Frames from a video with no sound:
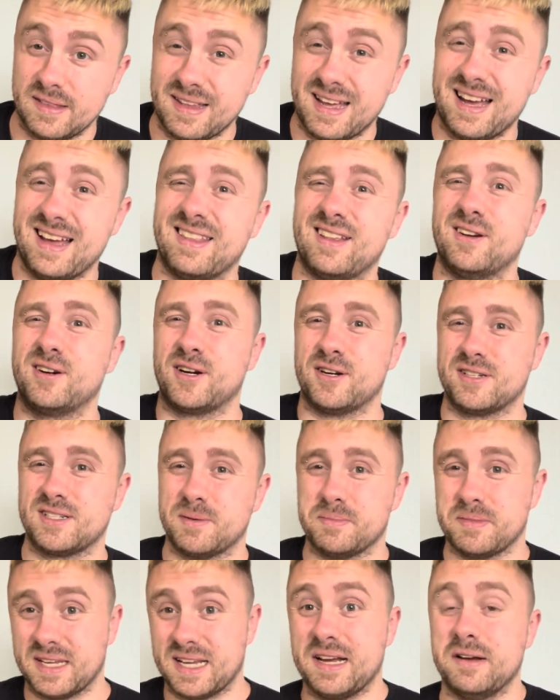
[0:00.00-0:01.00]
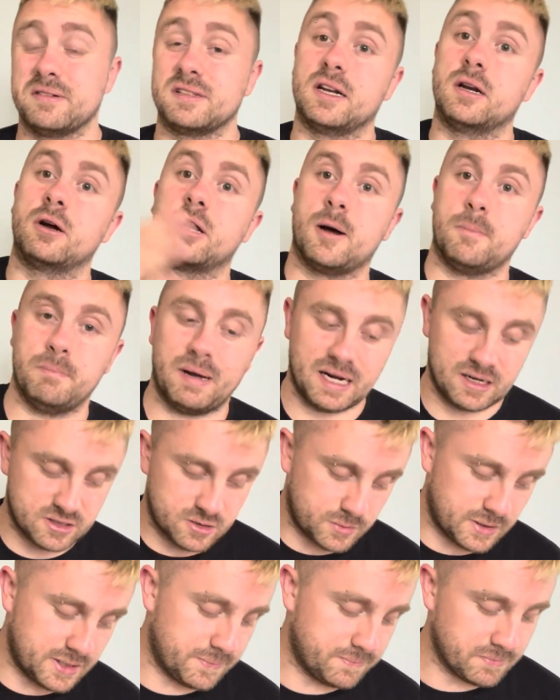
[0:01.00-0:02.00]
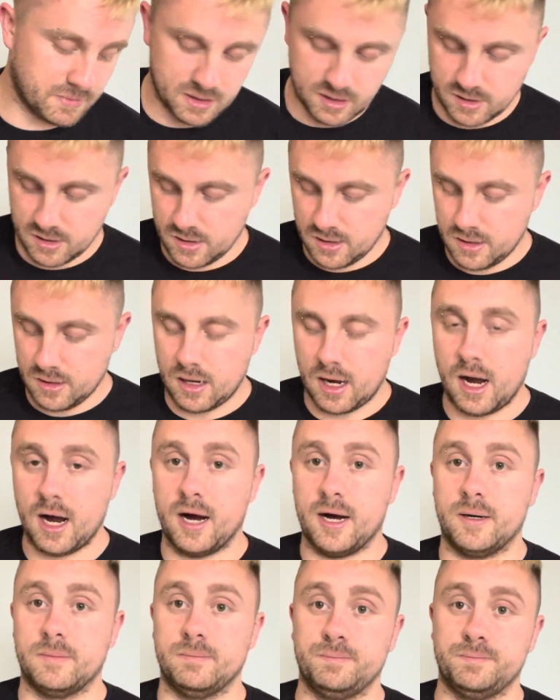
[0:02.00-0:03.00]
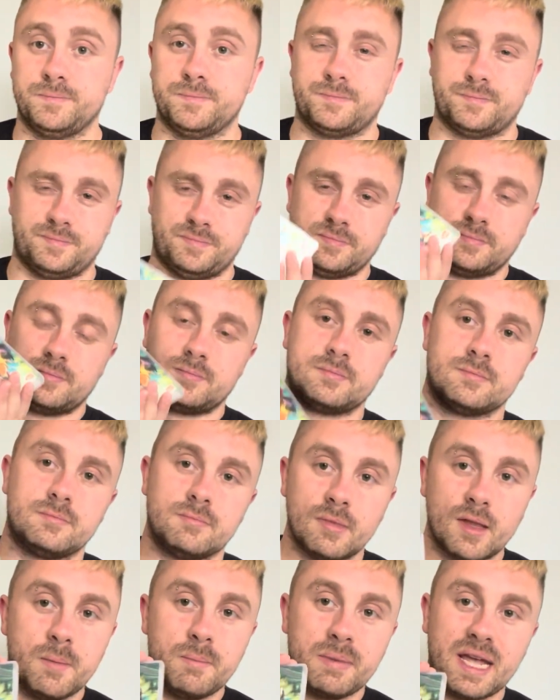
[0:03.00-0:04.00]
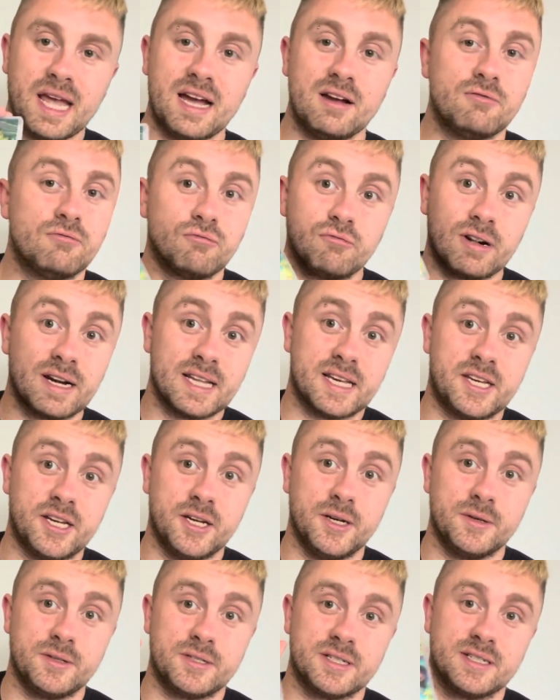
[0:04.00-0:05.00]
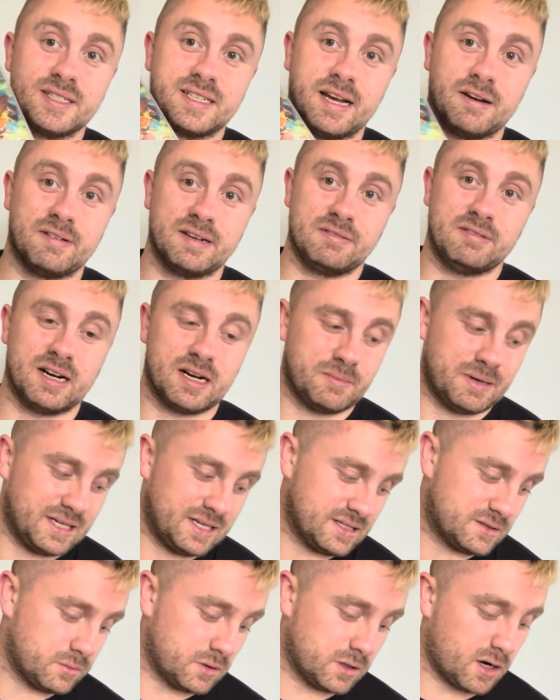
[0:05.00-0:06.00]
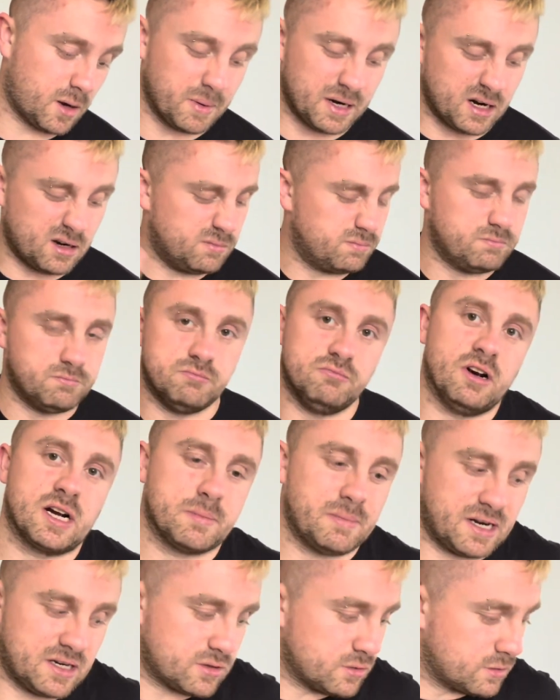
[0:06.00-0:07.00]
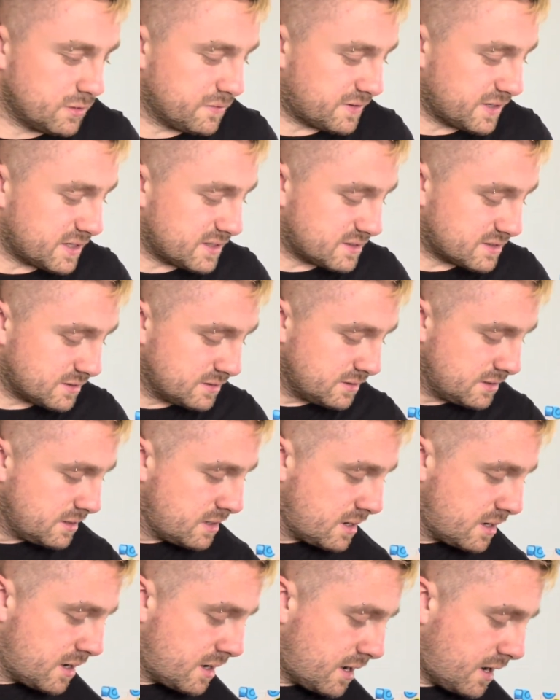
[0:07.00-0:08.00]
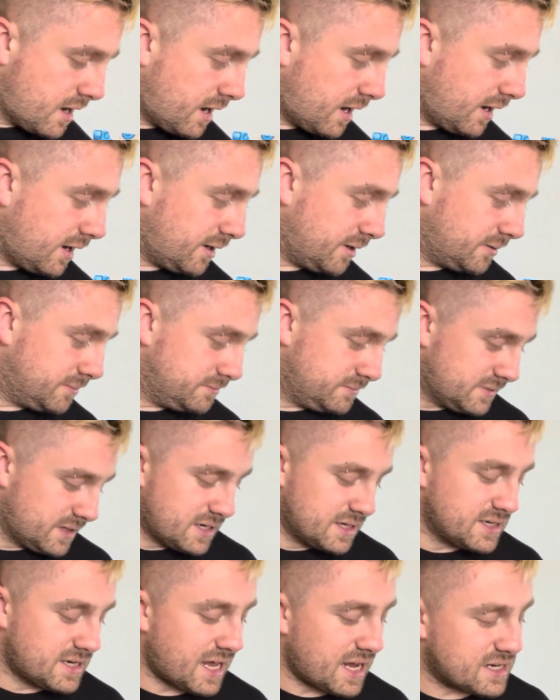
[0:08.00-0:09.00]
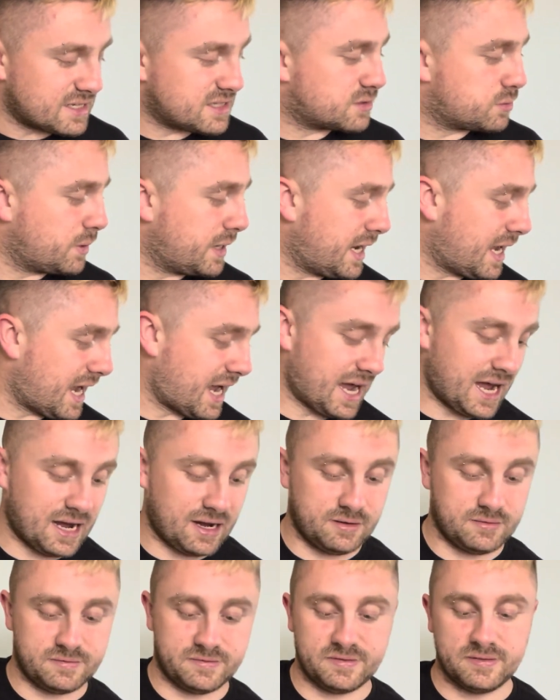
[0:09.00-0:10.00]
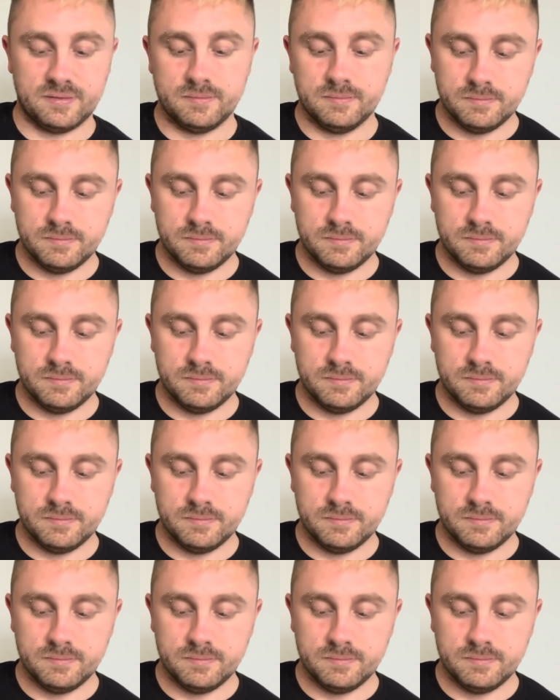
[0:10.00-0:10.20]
that, and then I'll go to something else and I'll come back to it. But yeah, really cute. Definitely recommend this one. I mean, I recommend all of these. Next we have